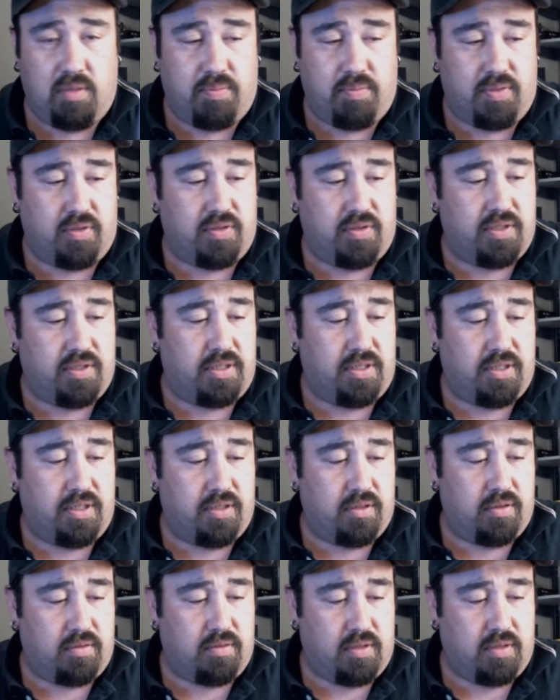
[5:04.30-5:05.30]
built in
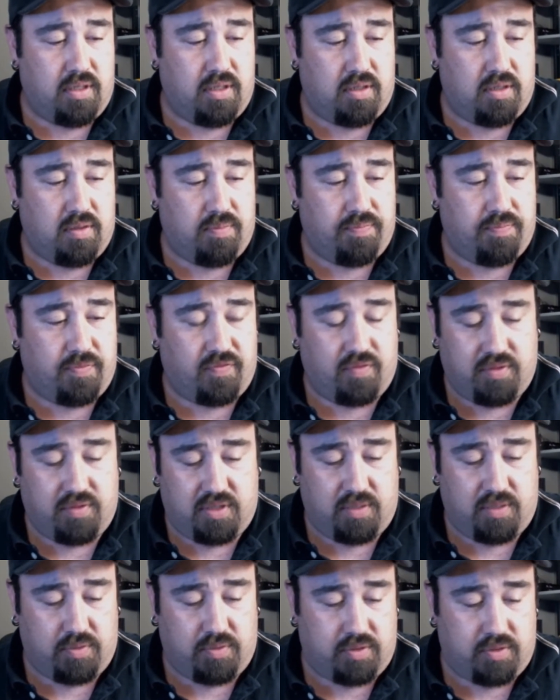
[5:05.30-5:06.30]
here for
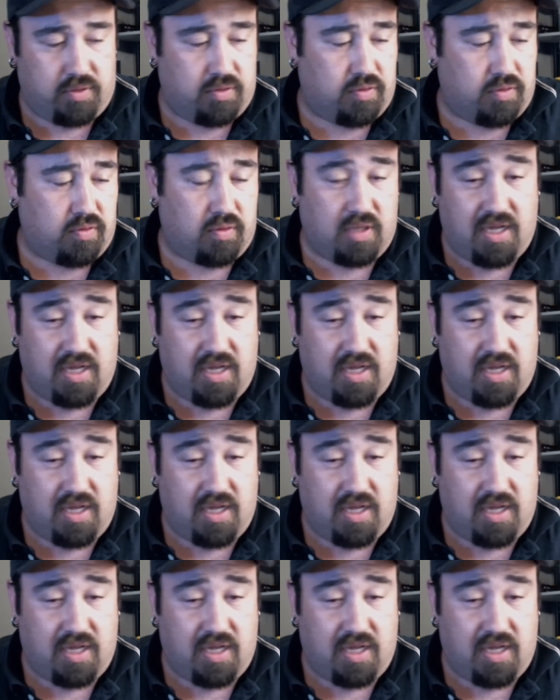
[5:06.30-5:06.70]
temperature control.